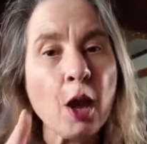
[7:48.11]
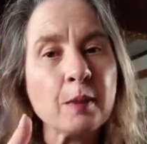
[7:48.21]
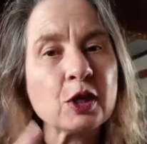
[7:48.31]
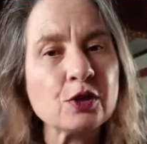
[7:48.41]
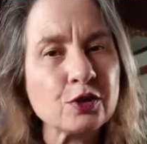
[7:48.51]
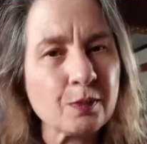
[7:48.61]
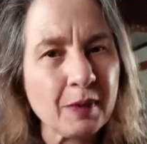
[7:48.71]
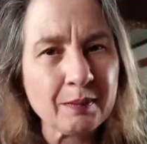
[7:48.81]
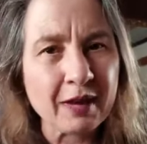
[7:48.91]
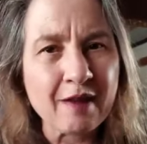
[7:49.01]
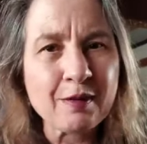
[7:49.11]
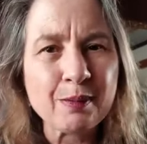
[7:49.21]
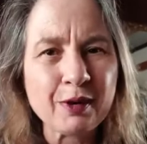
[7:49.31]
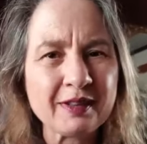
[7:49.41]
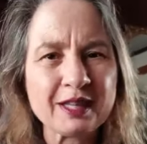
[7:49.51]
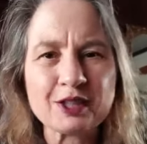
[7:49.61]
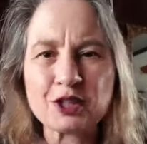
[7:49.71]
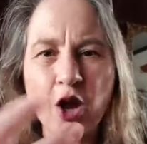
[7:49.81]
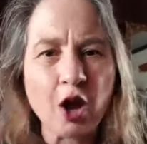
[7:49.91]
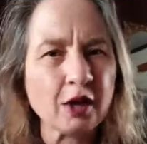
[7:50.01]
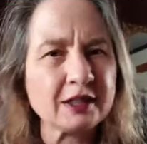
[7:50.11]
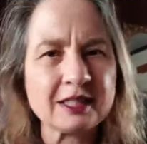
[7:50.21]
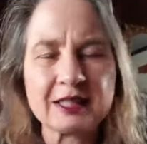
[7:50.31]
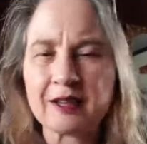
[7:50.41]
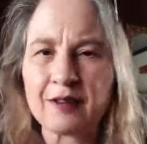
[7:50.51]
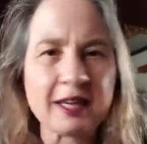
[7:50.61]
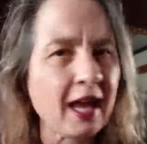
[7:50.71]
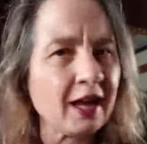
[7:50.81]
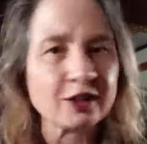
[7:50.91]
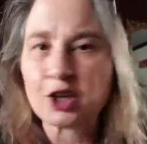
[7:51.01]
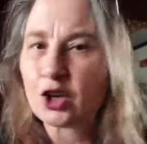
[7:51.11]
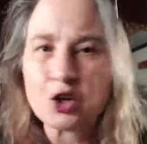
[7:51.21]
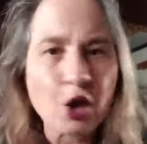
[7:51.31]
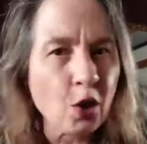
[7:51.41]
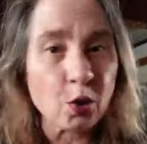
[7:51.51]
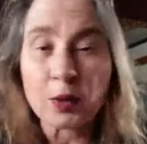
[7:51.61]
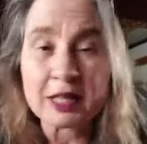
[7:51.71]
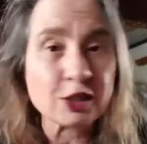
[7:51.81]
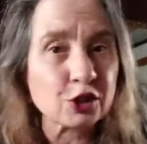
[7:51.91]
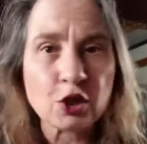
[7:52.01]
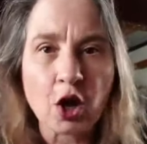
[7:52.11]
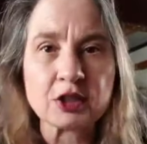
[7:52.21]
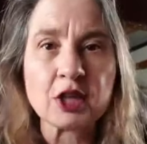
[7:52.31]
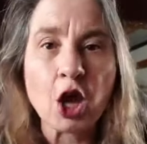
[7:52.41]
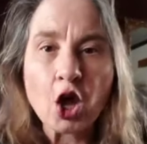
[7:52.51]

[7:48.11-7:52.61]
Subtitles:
Because remember, everybody thinks the heart is giving out. No, it's not.